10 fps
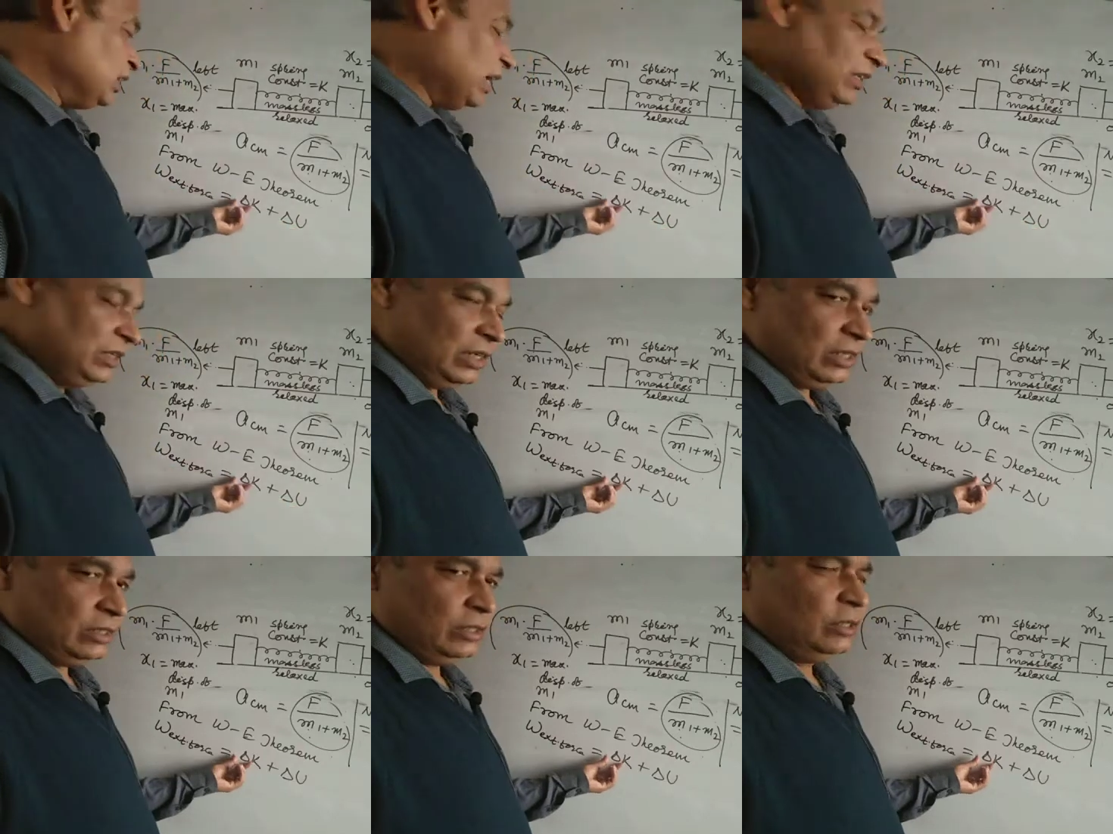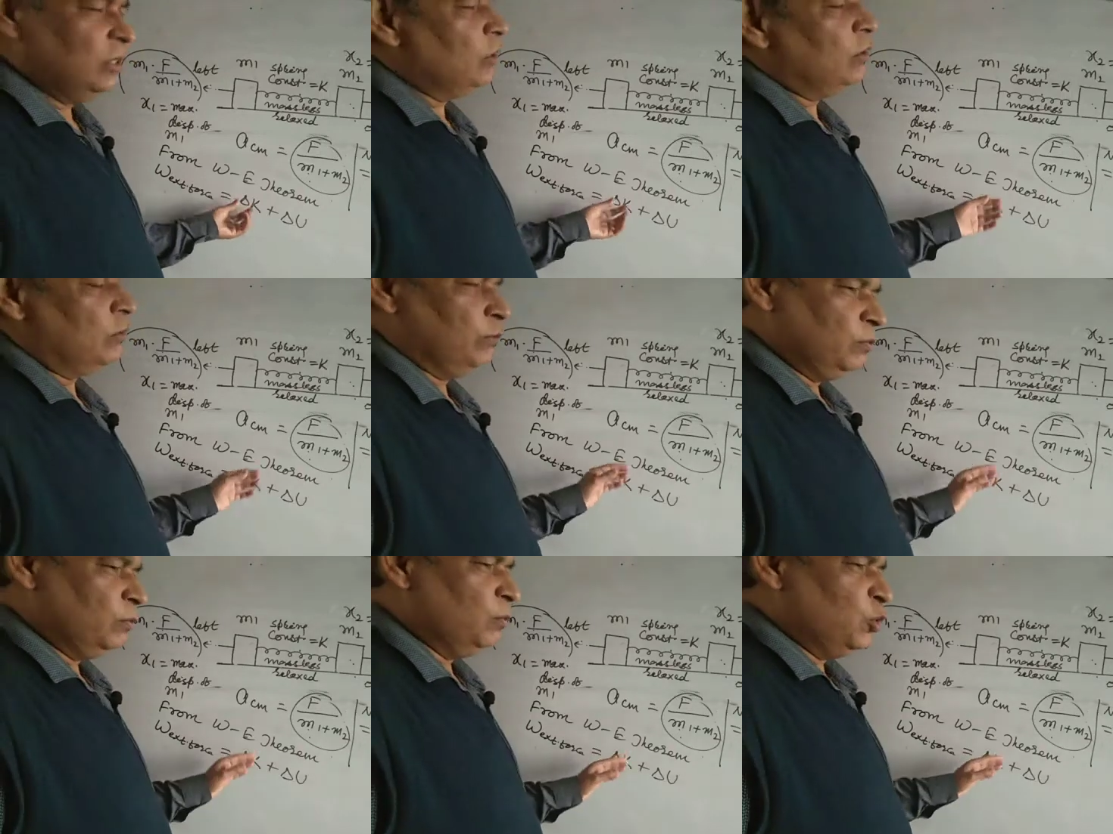in kinetic energy.
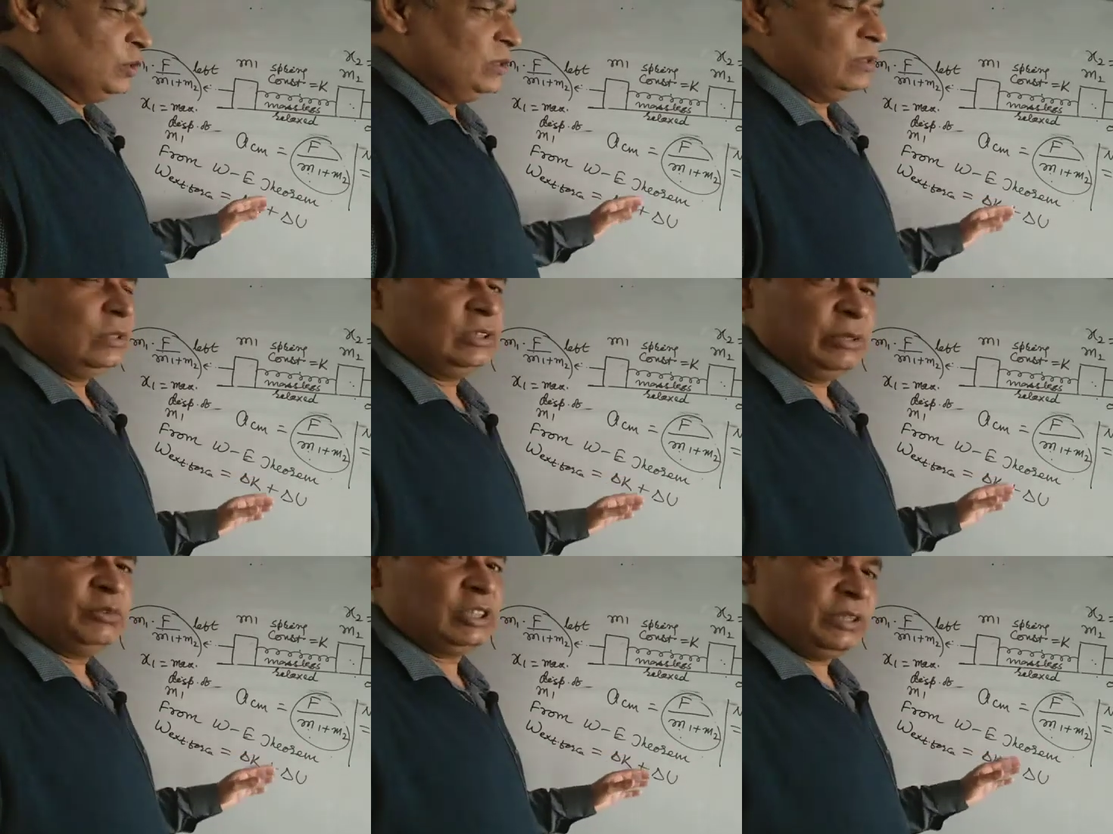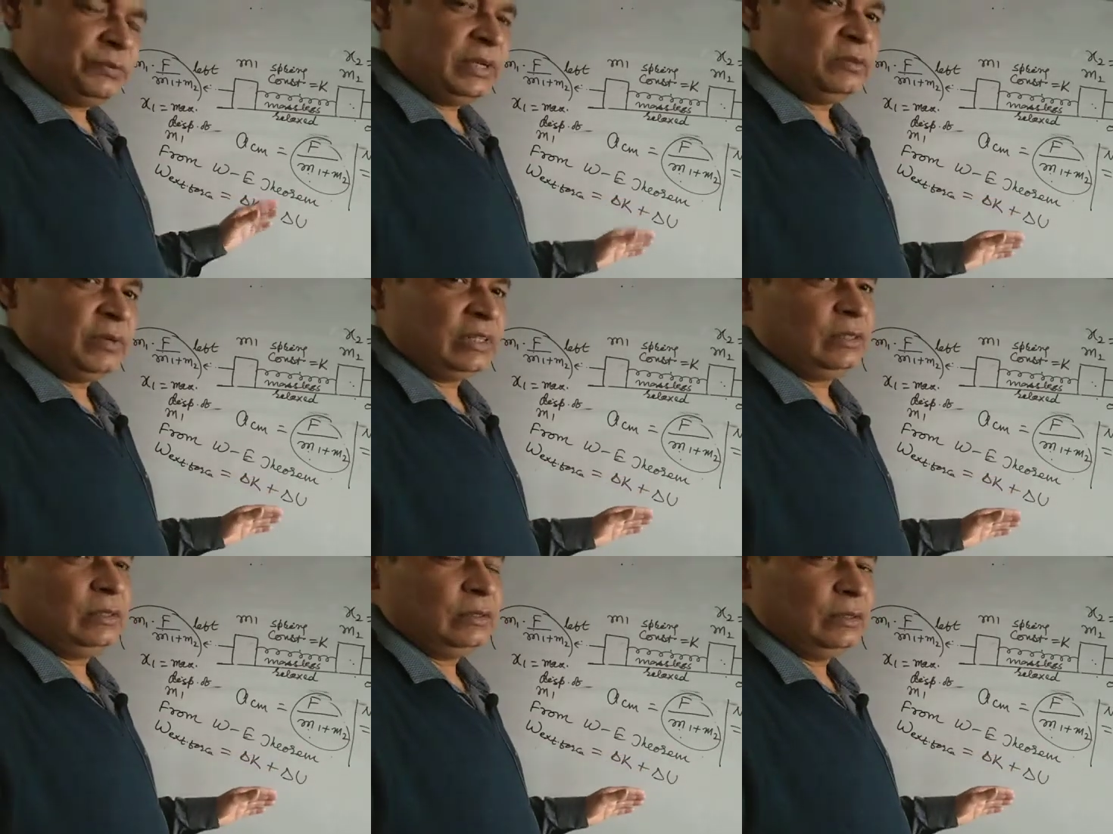Both seems different but